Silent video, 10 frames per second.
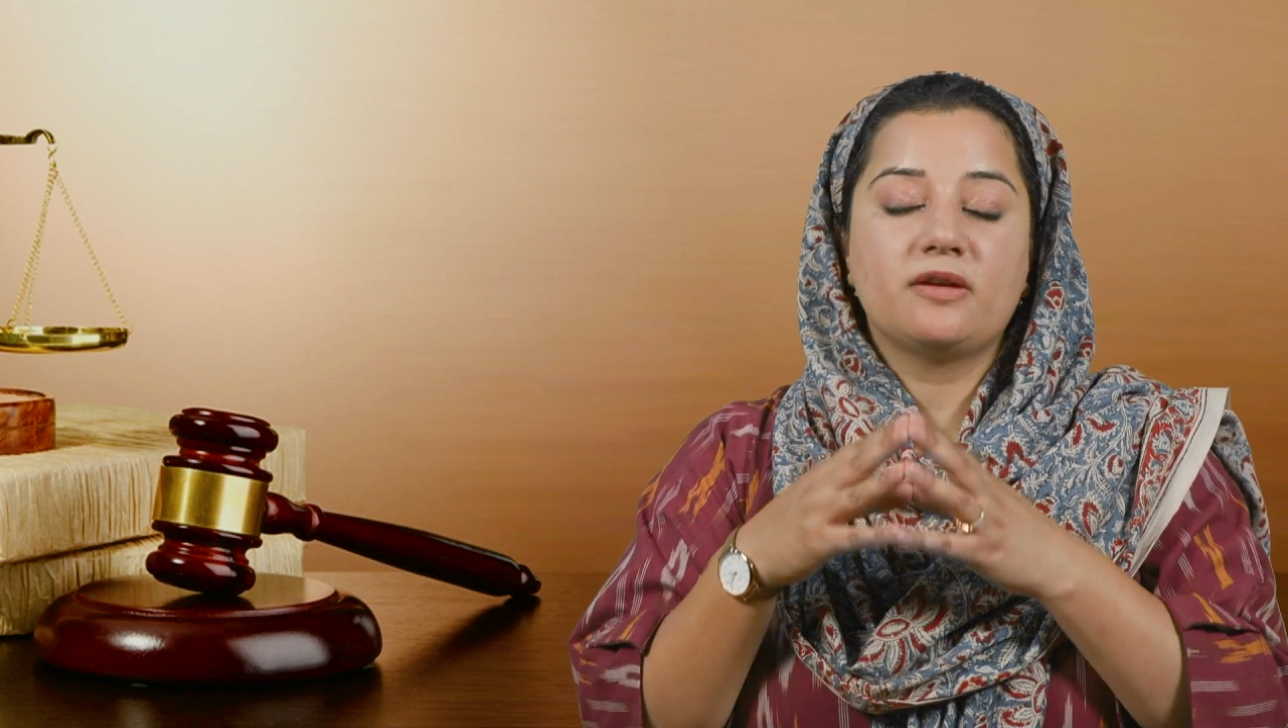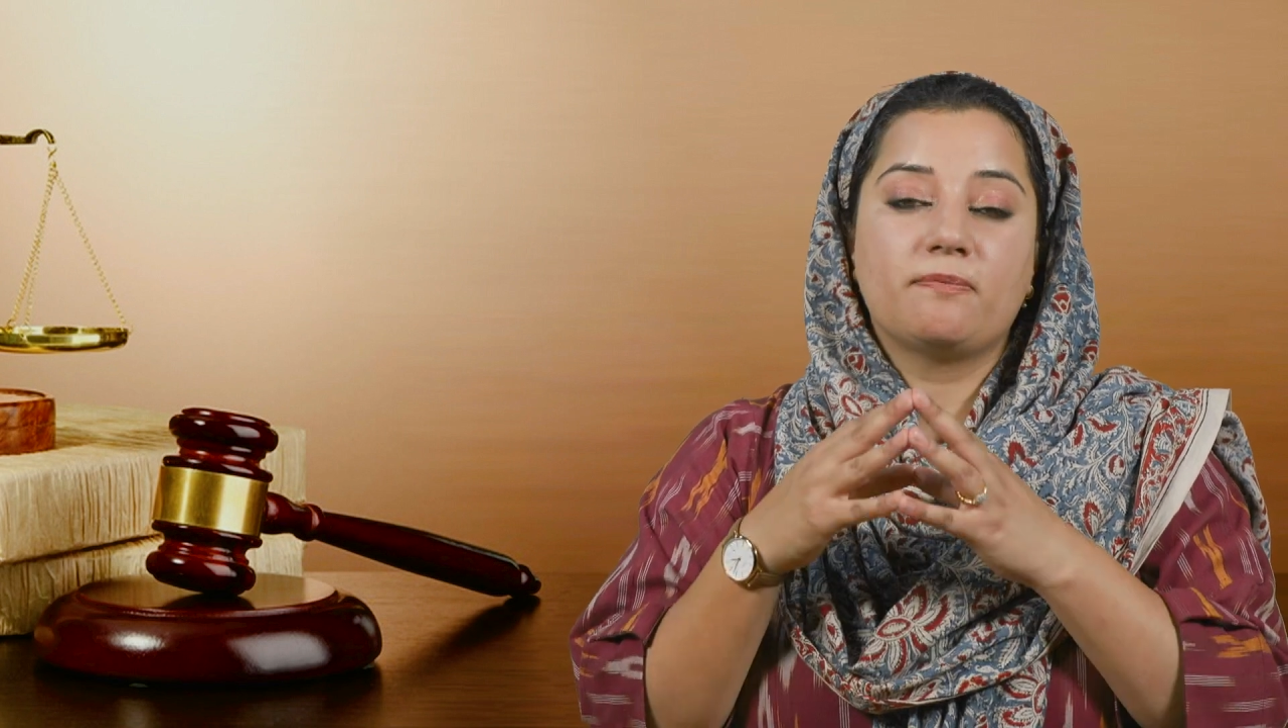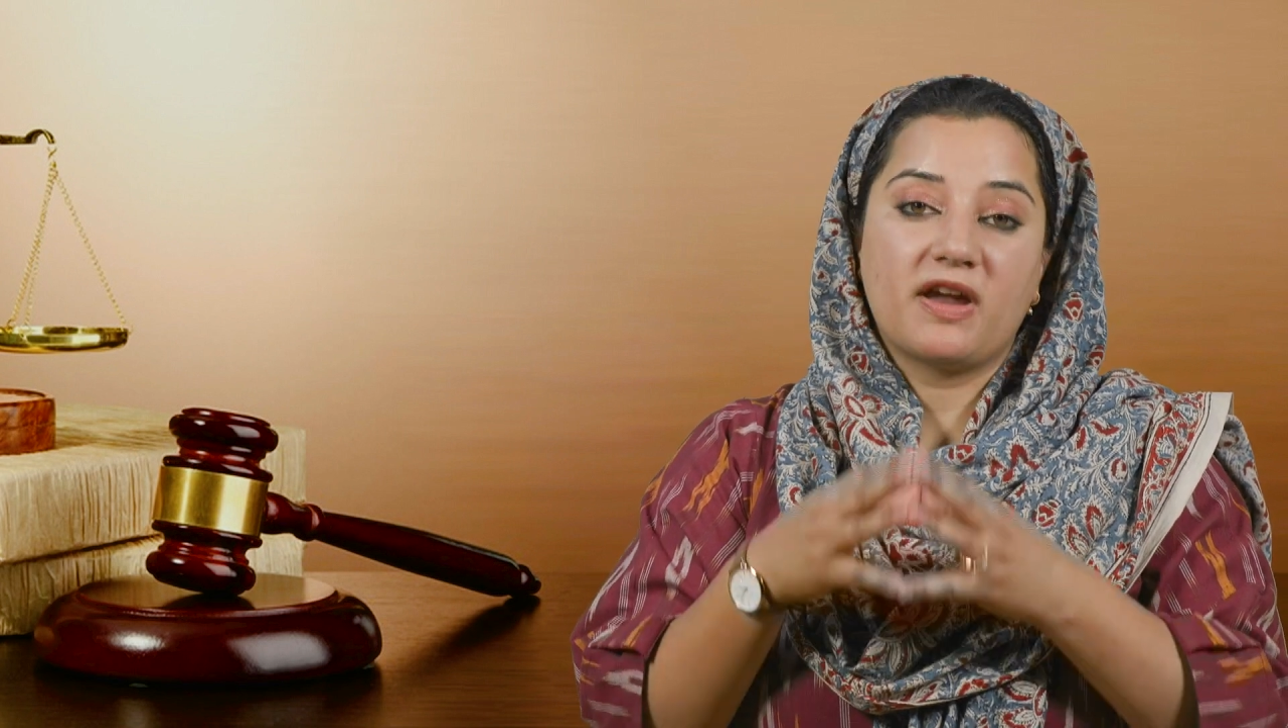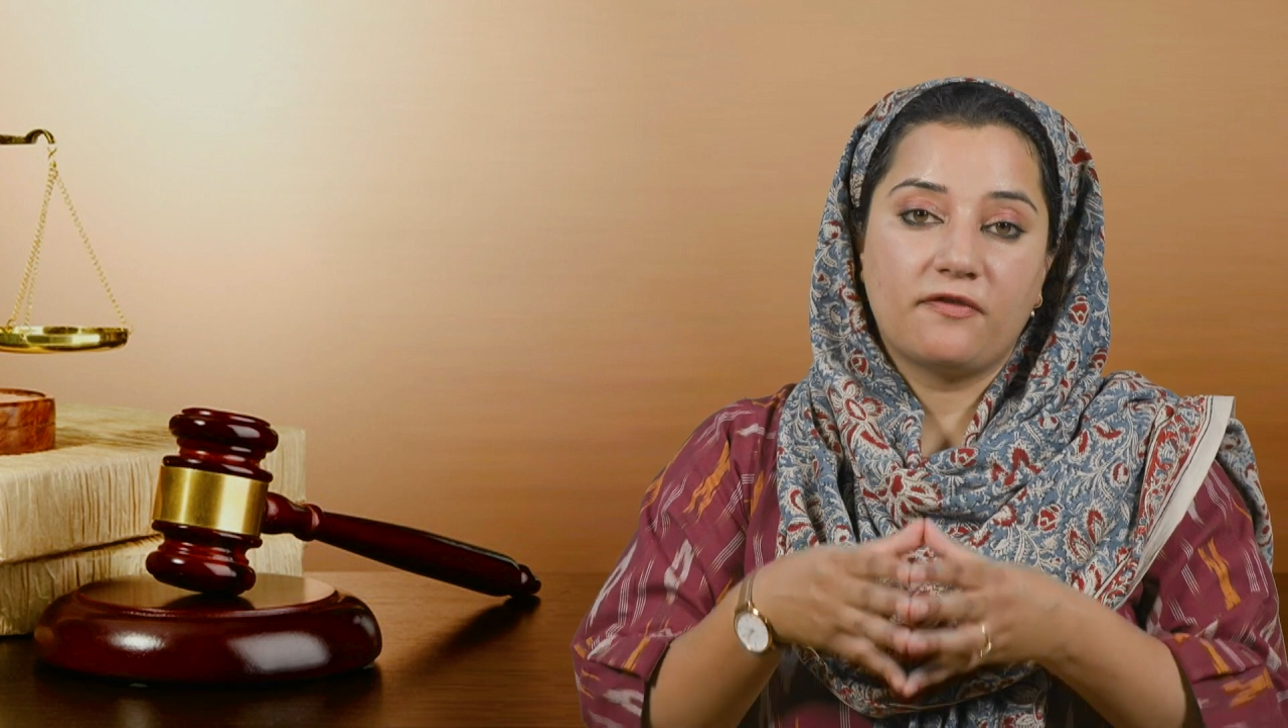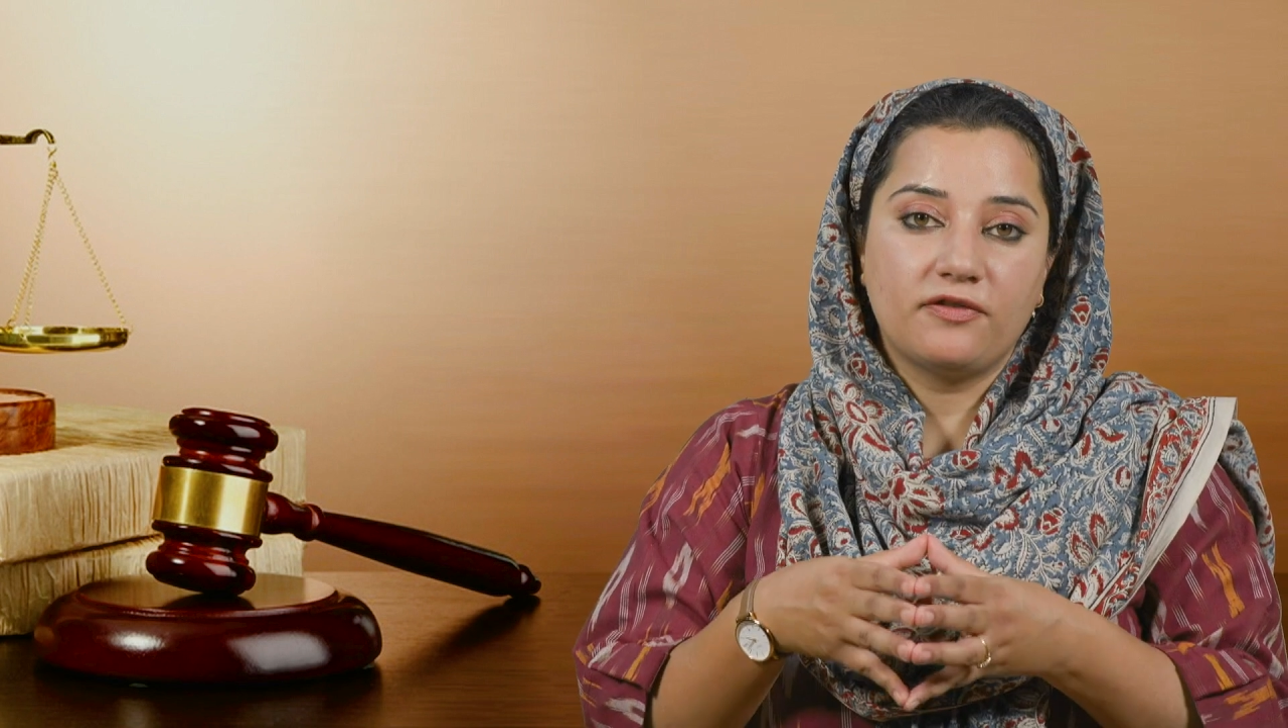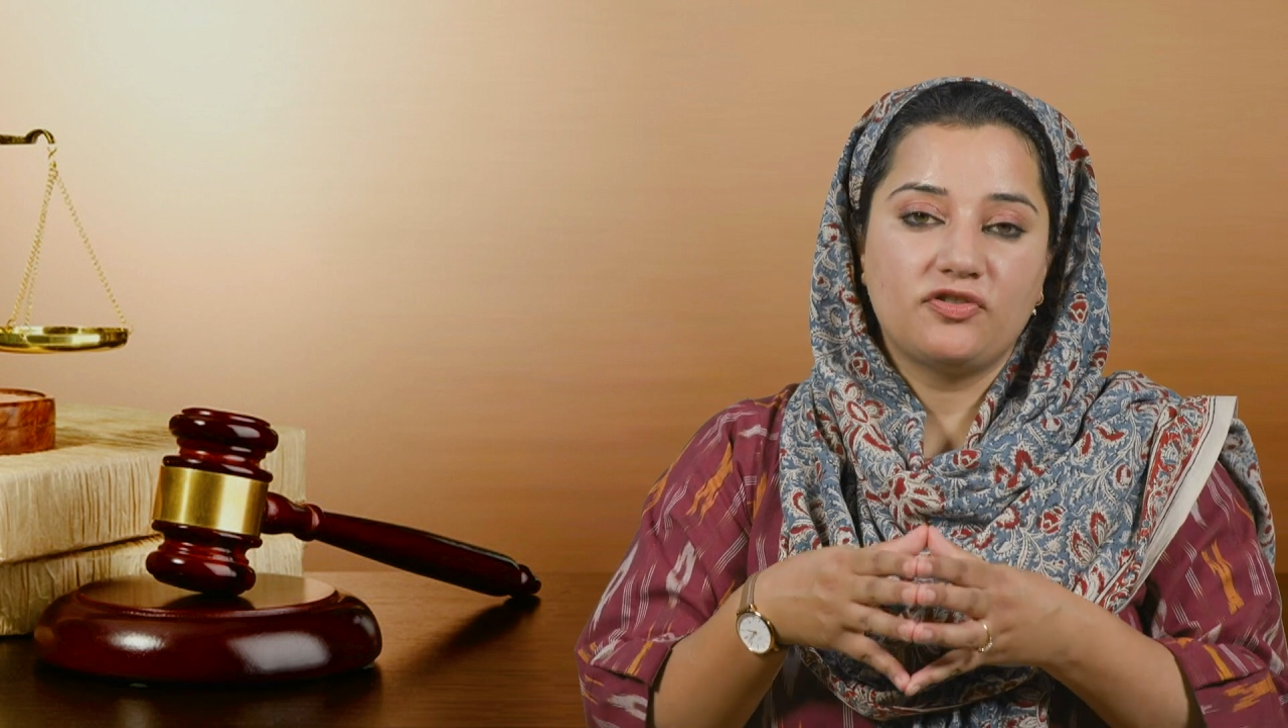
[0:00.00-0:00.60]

preference